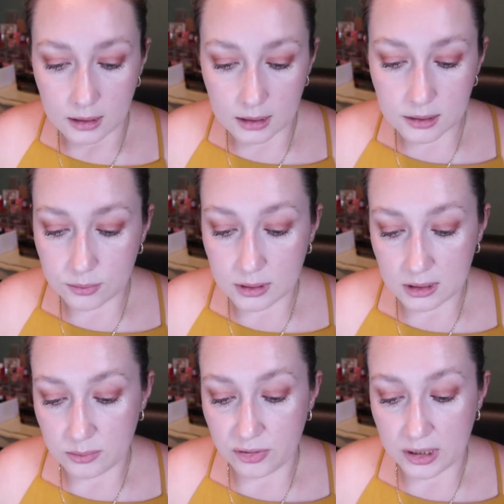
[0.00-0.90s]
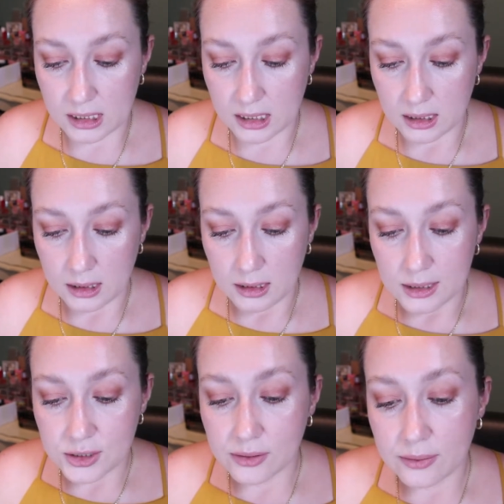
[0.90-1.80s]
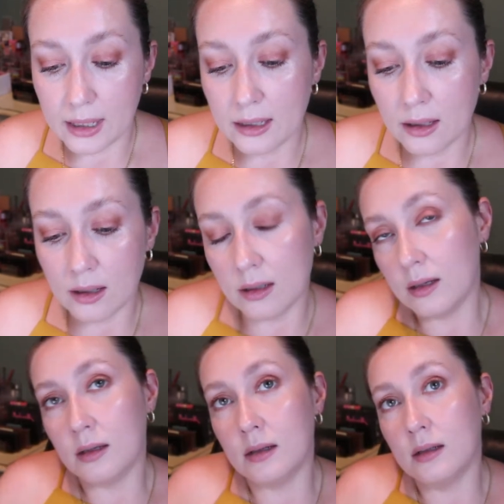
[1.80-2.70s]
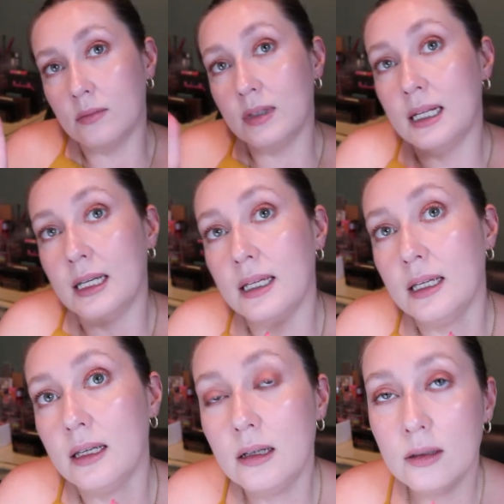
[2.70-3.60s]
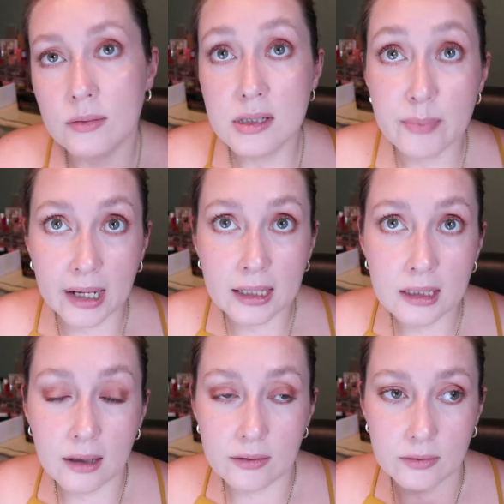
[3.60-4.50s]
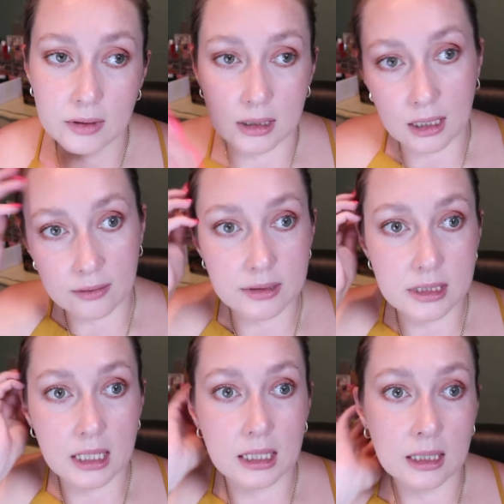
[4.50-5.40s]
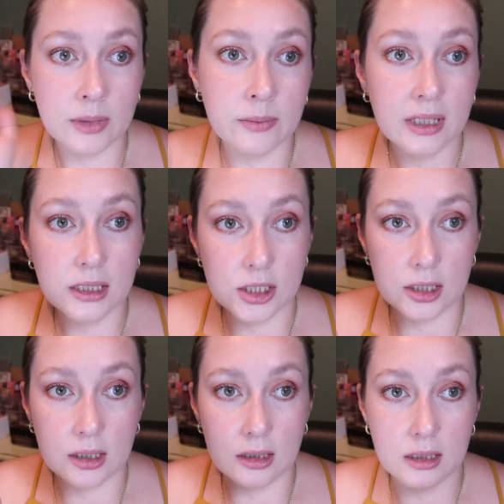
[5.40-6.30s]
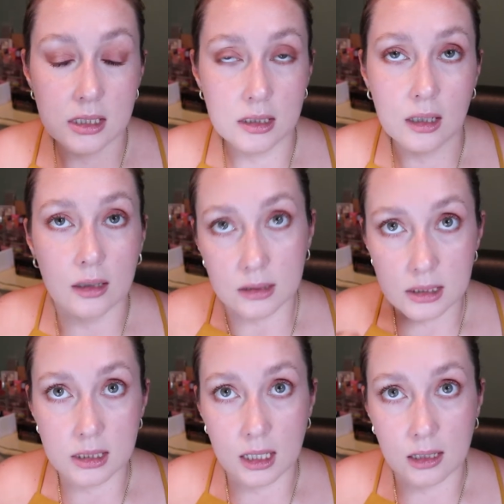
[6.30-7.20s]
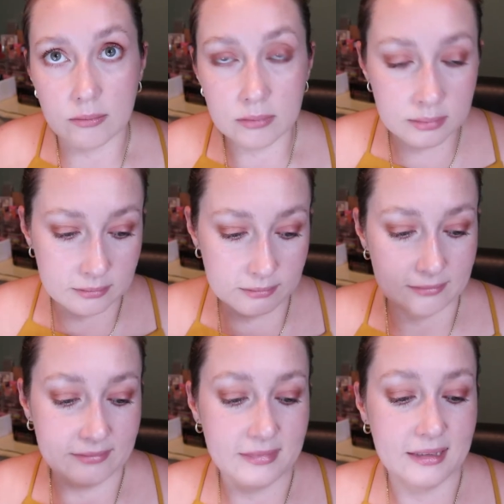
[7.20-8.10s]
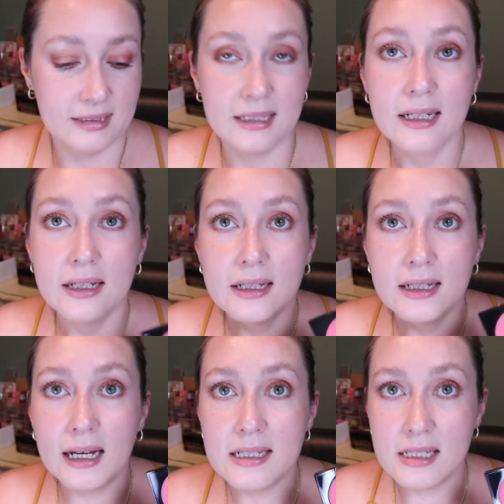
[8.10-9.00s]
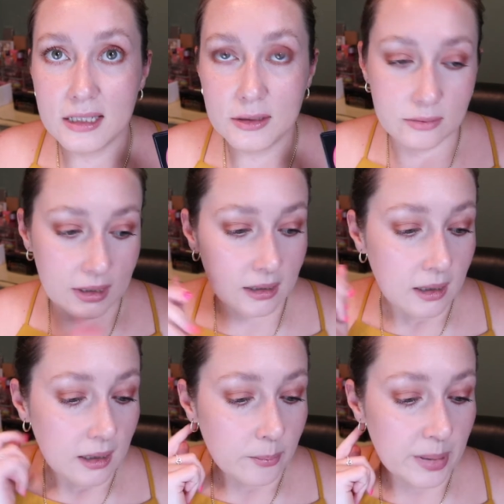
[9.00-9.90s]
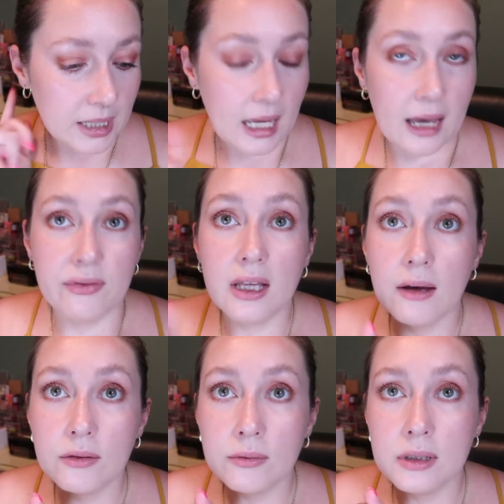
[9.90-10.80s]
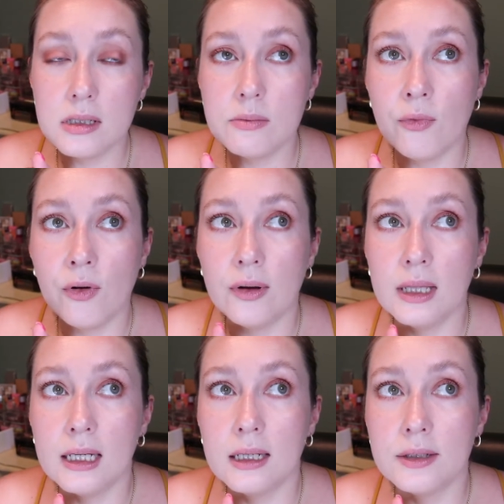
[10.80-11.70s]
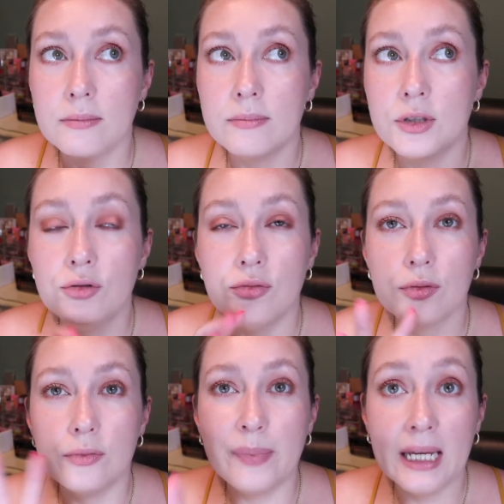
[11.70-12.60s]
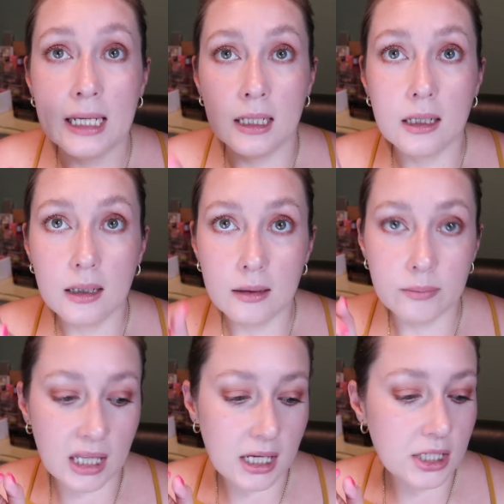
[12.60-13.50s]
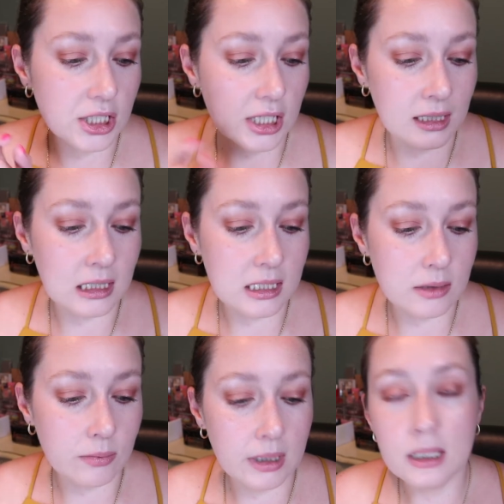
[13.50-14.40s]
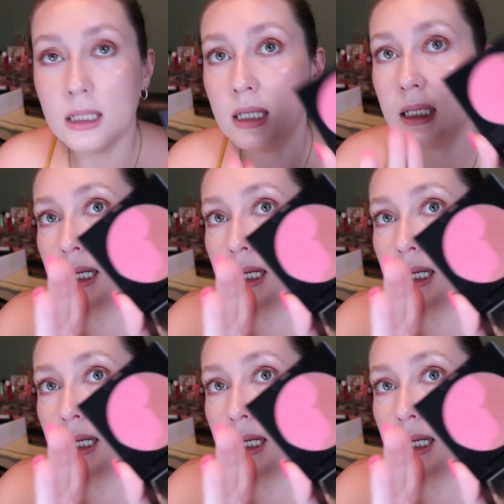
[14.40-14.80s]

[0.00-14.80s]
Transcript: It's really pretty. So I when I was buying the other one, I was like, let me make sure it's not the same as this one. But yeah, the other one is more like a true pink blush. And this one,